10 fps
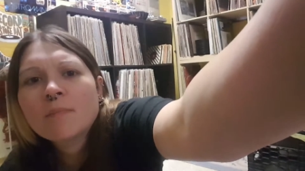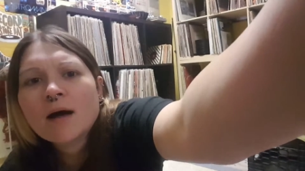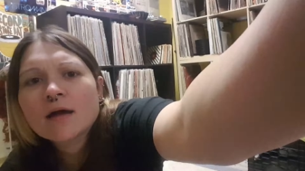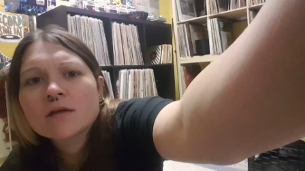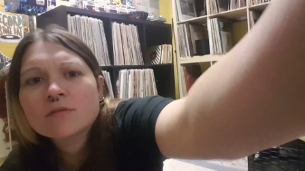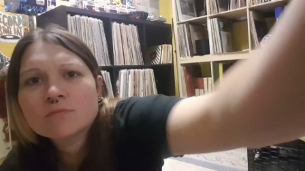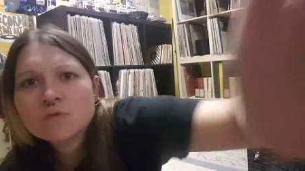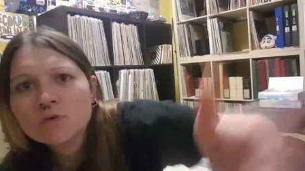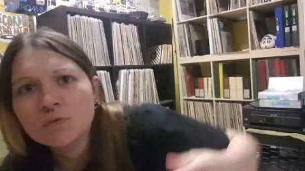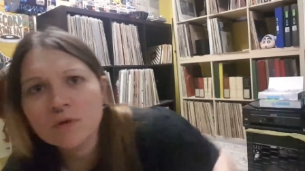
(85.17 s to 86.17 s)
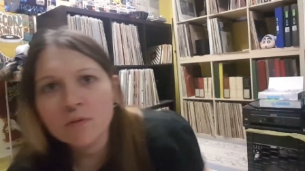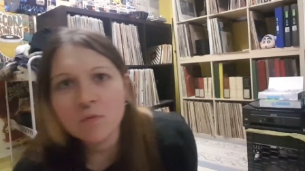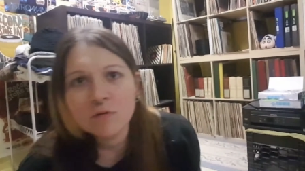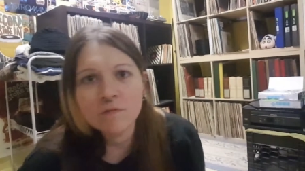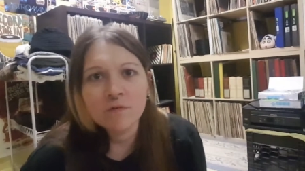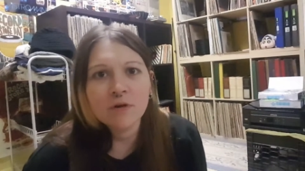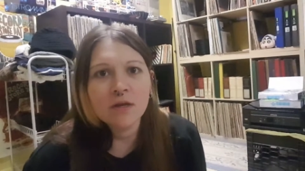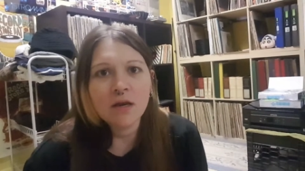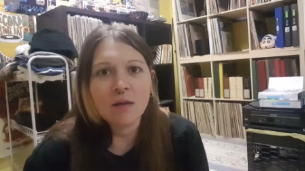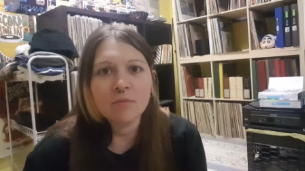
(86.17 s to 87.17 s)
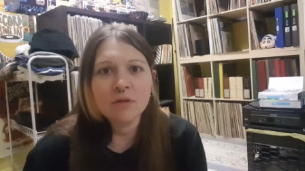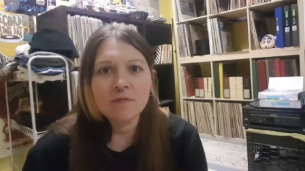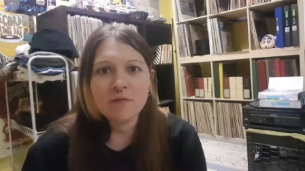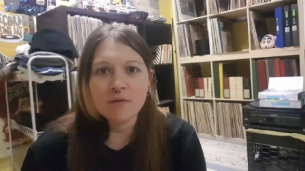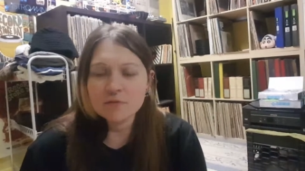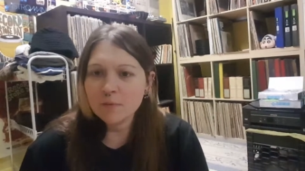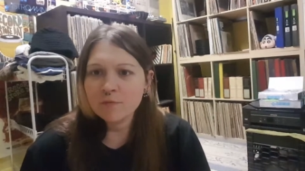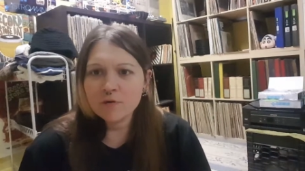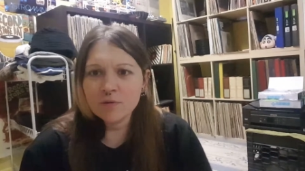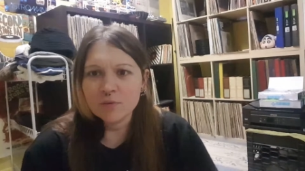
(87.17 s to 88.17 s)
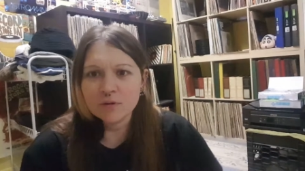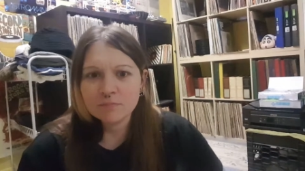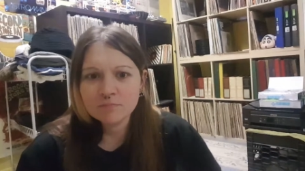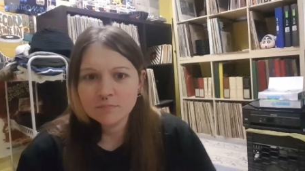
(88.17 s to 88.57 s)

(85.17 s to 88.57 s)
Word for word: buy two get one free and I believe that was my free one